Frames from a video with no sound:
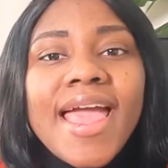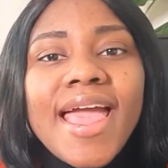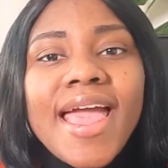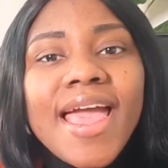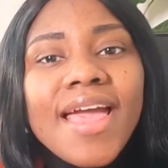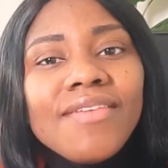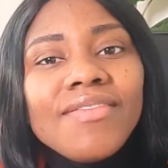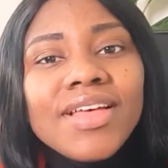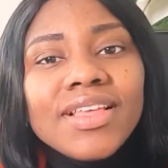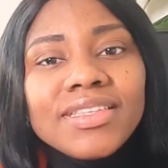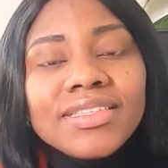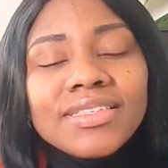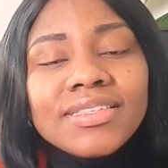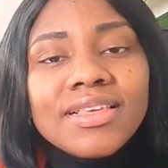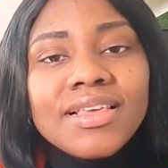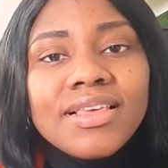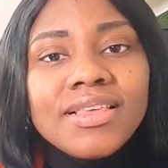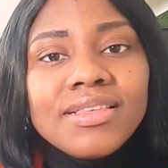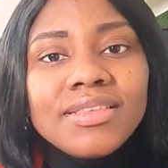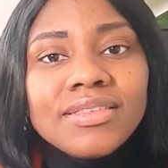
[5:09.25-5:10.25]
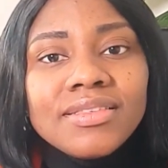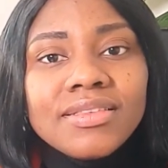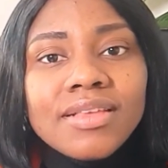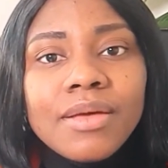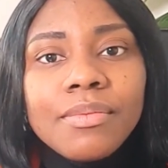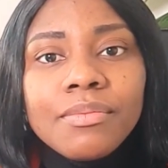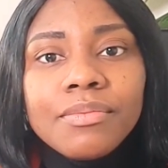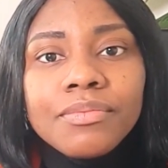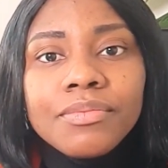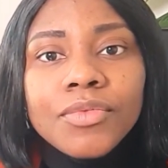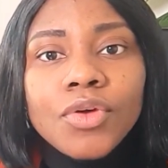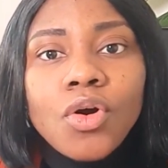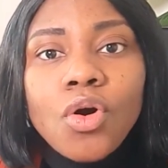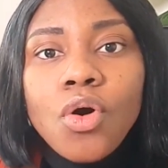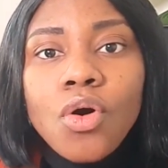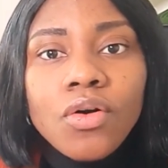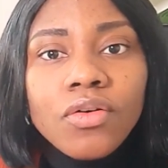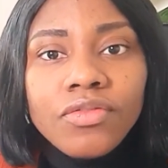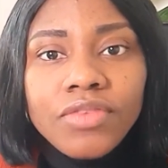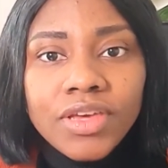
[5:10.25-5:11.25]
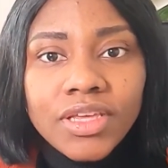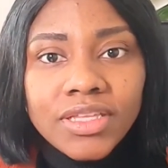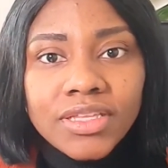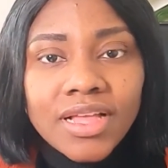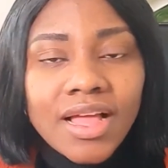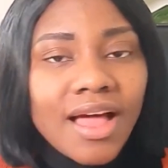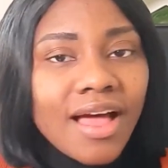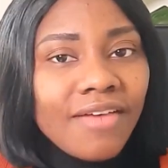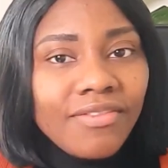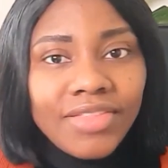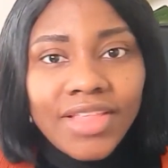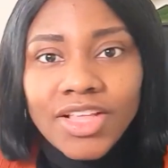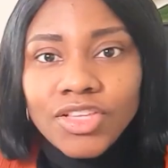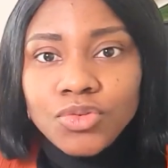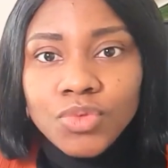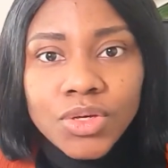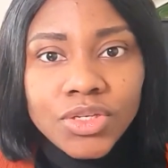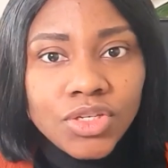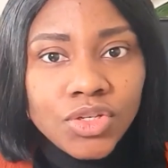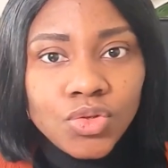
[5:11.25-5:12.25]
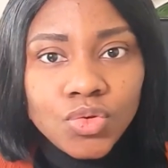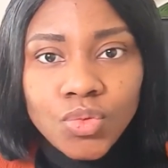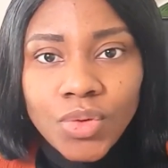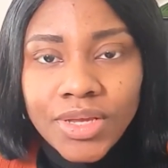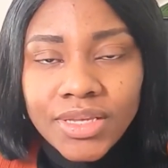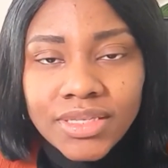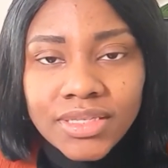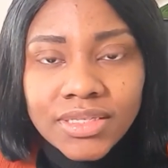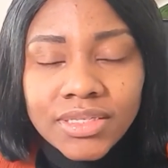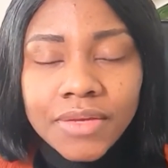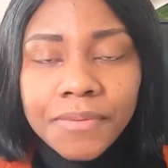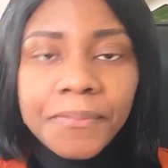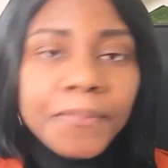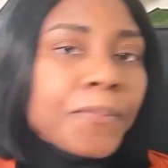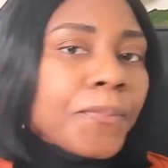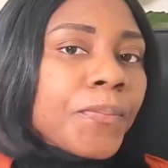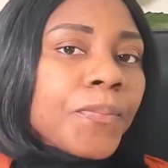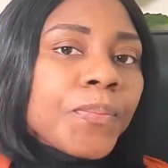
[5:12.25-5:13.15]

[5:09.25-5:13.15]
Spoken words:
Ever since COVID, after 2020,